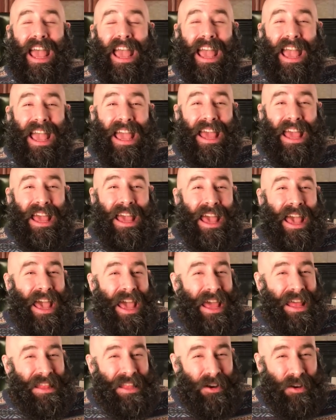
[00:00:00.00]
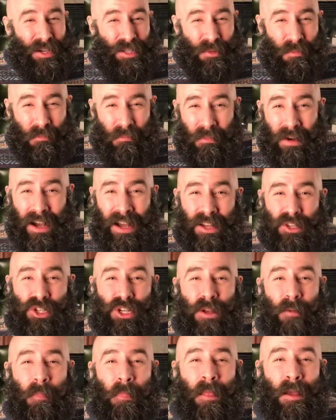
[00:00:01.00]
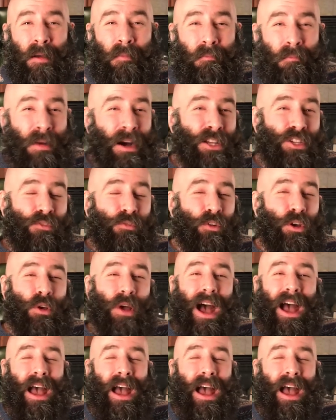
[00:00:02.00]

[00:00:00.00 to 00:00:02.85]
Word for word: And there is much fruit.